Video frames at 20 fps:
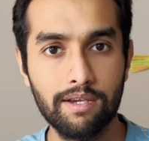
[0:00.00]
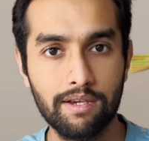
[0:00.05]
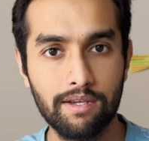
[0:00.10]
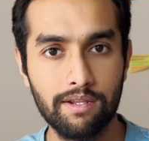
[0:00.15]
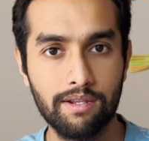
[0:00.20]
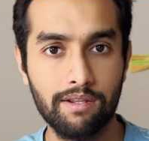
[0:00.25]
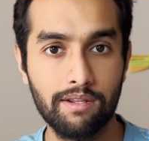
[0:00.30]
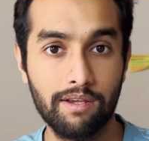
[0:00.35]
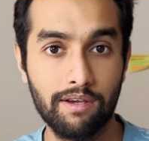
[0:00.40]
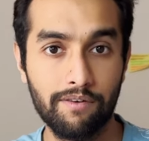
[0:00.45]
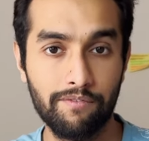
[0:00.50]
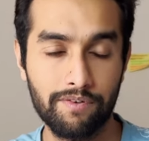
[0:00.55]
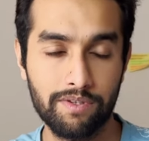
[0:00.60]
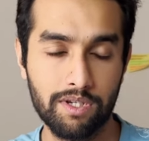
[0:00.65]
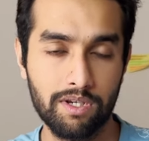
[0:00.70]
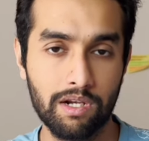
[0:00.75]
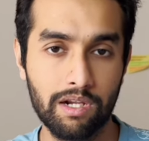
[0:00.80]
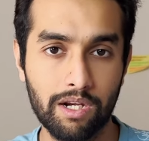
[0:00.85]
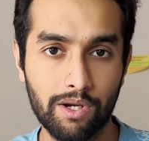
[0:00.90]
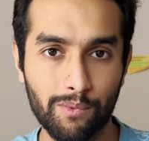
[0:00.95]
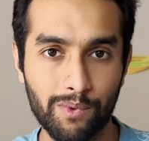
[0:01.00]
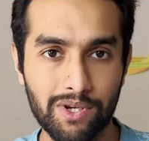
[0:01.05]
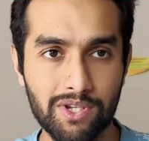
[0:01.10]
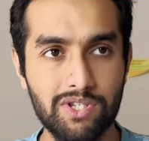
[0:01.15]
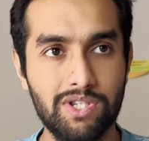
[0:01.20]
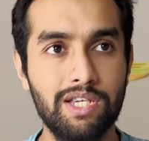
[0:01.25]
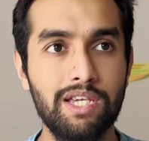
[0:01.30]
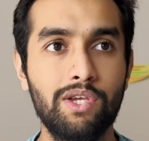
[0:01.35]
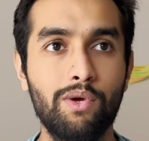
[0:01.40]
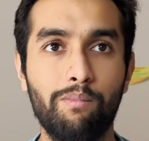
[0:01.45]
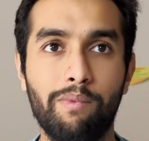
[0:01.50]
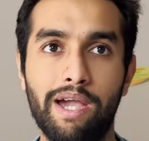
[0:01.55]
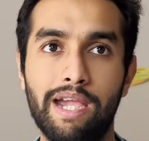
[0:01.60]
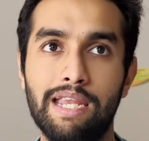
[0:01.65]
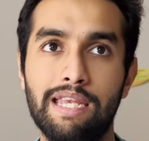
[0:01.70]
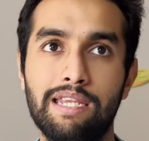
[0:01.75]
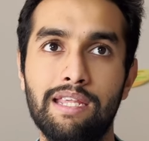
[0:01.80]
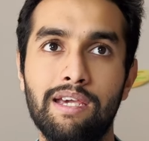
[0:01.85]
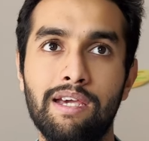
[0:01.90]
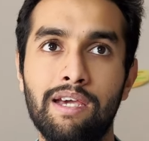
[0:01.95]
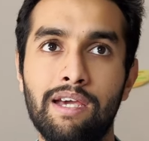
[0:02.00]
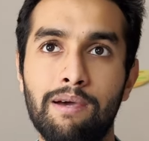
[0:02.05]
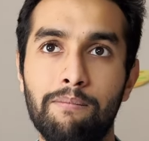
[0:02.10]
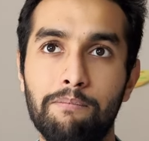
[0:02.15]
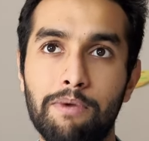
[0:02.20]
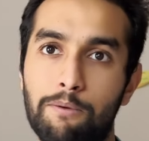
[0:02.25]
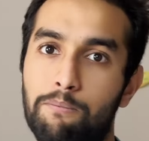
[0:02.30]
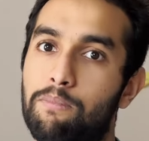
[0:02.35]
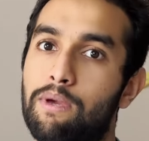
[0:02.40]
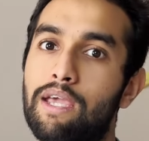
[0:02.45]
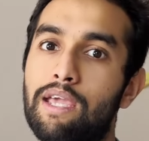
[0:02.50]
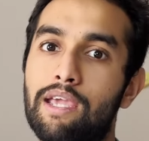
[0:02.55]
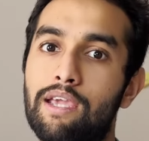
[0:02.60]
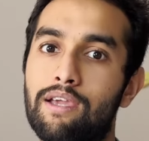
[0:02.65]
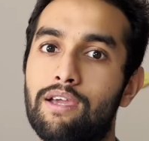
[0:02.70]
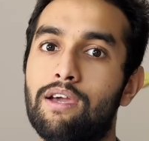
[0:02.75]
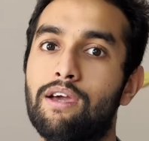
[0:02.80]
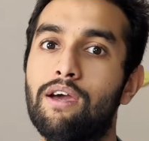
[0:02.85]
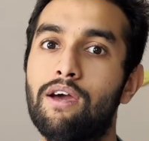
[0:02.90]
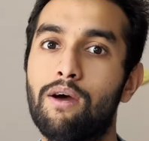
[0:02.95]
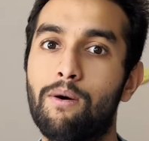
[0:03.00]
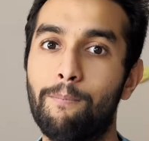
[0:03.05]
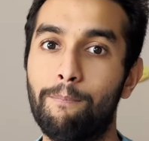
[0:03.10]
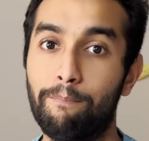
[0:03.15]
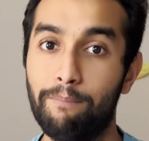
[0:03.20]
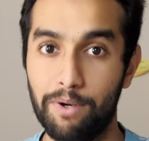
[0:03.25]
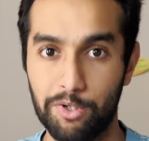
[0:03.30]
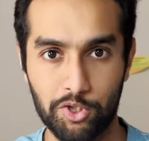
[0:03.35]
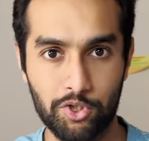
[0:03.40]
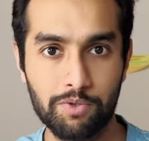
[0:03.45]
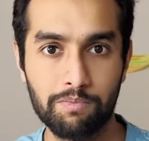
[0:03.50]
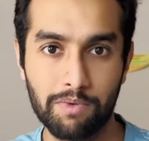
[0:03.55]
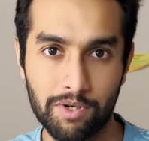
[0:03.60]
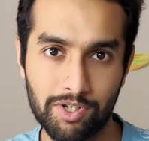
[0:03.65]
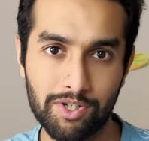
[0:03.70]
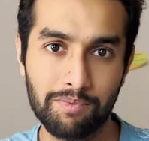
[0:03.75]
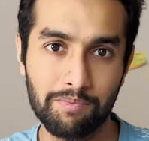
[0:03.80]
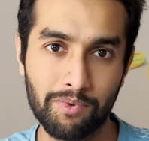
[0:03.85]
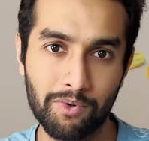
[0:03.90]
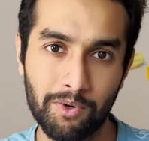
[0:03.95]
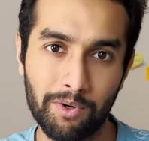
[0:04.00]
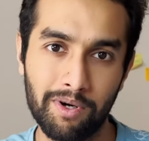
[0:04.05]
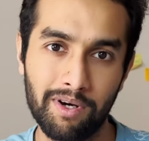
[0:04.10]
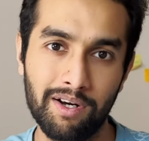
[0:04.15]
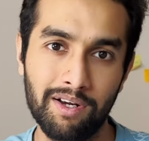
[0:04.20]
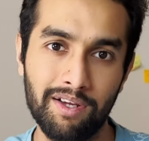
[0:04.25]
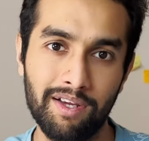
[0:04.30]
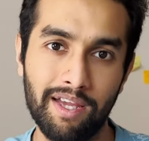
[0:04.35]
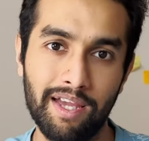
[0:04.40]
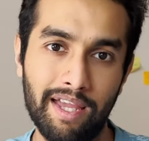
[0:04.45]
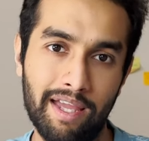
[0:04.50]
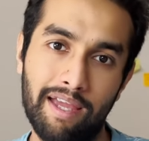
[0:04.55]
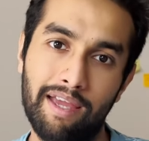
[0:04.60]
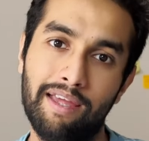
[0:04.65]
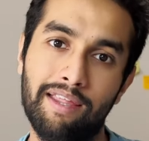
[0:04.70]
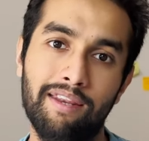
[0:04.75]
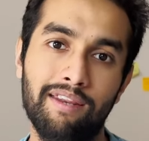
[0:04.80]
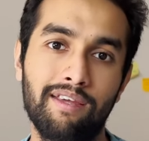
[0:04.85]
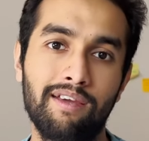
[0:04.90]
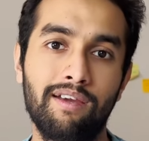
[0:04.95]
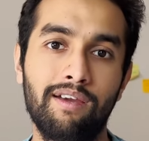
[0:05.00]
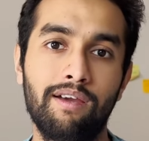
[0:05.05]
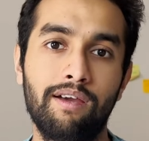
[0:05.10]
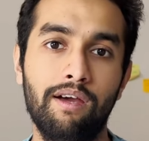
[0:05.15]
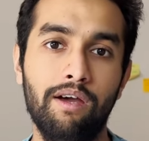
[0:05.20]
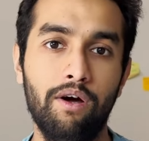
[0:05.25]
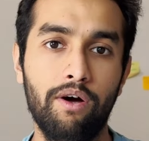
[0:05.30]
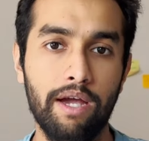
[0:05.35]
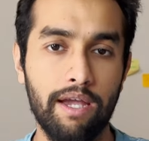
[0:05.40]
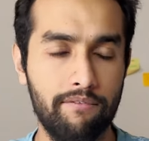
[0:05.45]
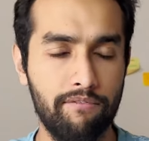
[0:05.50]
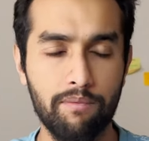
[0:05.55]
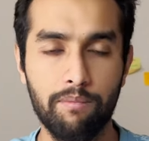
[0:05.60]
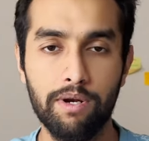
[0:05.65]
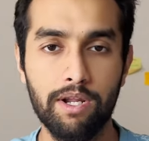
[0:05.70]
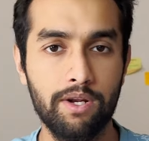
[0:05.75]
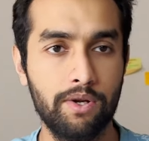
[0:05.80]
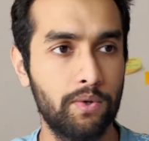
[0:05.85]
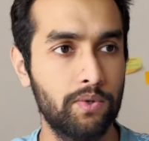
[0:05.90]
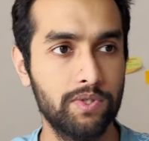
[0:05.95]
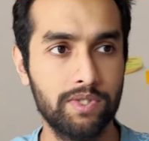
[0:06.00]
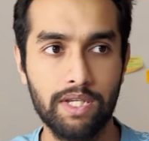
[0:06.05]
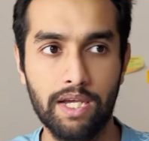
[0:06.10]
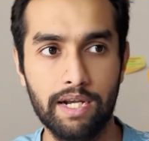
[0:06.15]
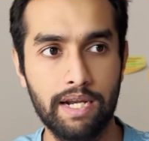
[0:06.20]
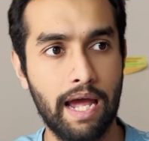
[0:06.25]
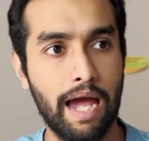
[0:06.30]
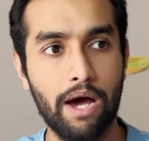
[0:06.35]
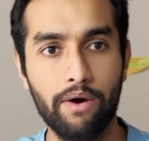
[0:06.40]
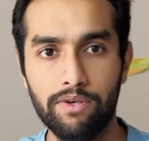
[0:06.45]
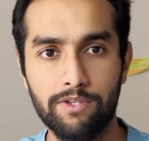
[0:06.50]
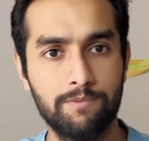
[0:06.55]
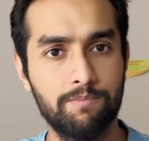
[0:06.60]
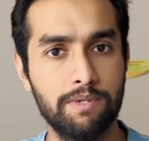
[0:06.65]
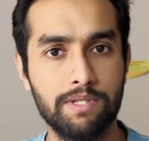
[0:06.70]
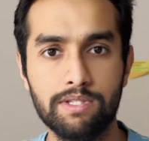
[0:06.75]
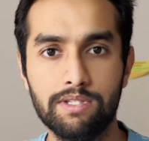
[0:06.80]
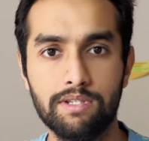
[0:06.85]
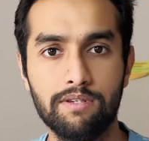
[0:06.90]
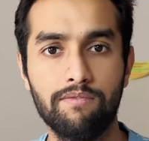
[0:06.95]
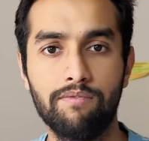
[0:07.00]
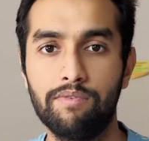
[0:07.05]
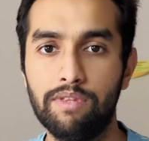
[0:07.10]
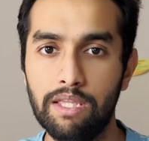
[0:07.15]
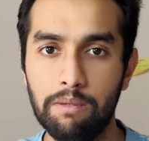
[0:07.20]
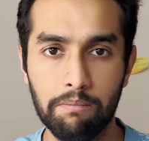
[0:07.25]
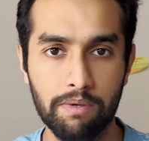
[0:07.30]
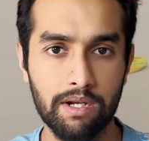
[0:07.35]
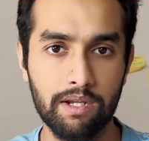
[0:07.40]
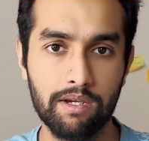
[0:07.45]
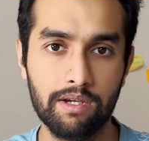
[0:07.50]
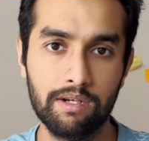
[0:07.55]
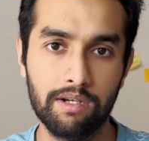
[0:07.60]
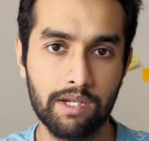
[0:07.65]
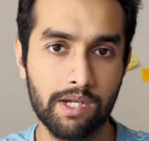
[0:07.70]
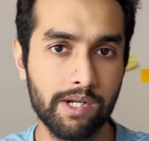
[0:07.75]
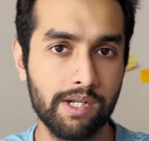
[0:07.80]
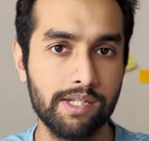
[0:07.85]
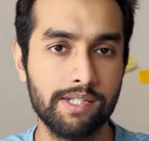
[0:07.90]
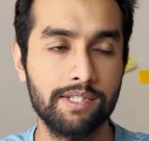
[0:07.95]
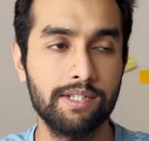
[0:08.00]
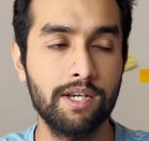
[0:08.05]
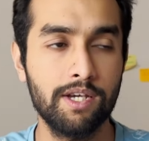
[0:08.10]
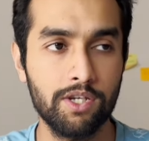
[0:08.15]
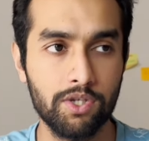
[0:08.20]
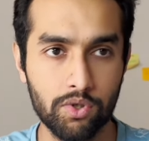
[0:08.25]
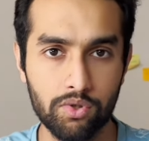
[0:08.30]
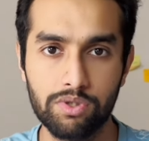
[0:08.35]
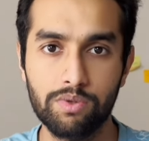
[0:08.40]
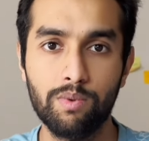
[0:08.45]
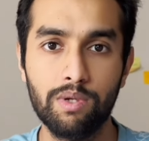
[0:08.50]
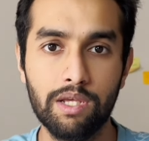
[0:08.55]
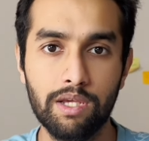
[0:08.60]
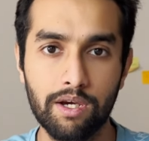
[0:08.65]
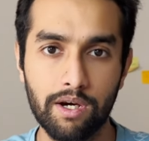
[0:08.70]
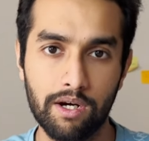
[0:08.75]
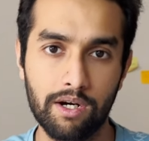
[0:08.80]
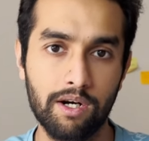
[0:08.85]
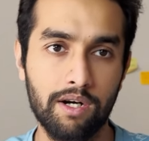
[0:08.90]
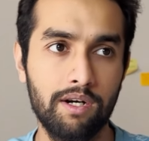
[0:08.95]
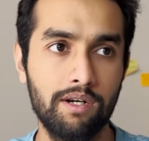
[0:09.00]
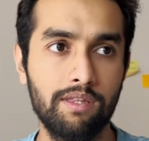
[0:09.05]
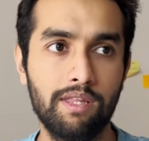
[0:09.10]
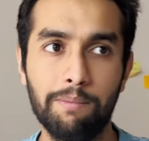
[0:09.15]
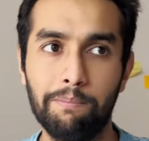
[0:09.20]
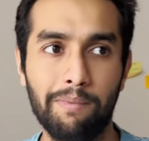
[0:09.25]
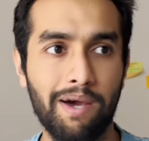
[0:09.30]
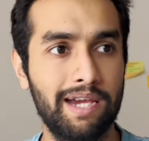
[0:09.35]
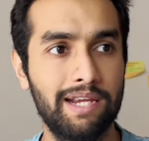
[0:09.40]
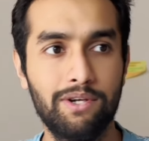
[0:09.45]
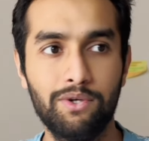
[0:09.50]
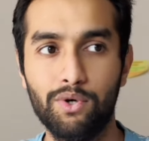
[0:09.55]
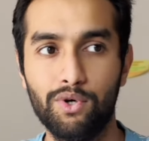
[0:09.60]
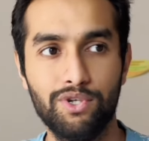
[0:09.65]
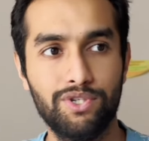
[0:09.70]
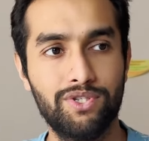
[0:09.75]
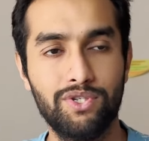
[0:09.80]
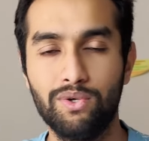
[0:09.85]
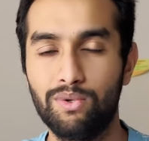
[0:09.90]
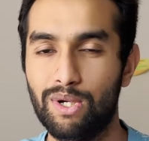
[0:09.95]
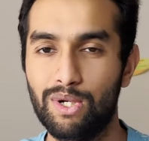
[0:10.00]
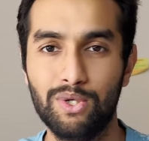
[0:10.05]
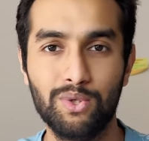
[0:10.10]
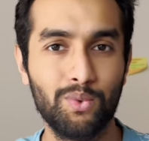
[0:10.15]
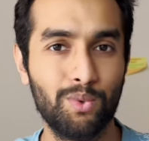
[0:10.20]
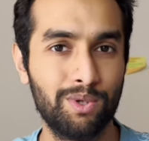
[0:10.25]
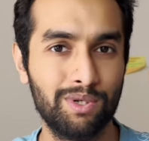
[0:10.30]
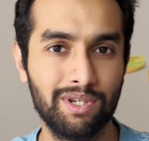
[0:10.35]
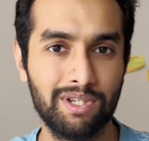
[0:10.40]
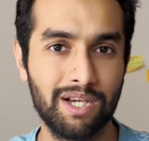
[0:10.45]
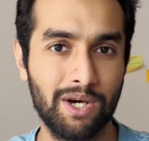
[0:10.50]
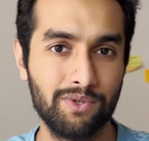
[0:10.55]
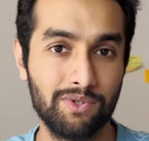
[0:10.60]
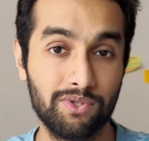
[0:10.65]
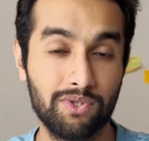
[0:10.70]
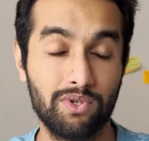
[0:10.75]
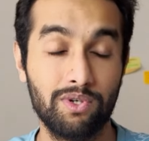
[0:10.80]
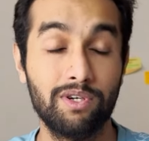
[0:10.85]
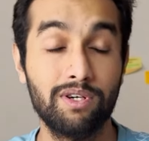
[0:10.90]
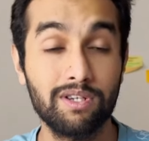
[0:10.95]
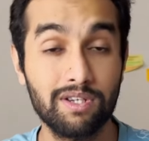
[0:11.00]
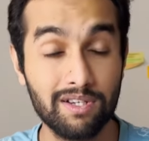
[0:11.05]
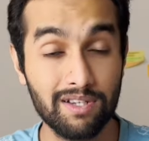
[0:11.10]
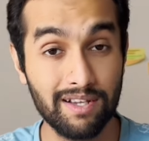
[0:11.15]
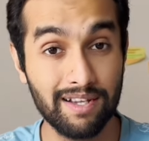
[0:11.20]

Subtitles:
in a physical university, you might be paying much more, and everybody knows that how expensive the American degrees usually are. They might cost you around $200,000